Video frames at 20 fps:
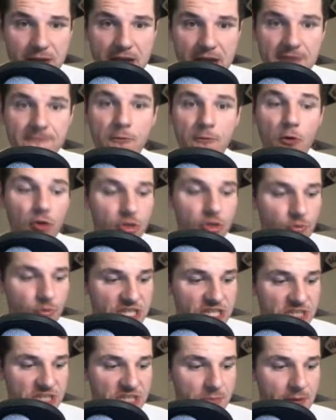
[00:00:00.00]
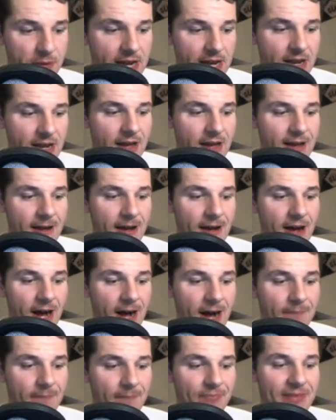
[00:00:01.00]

Insane speed, 4.3 speed.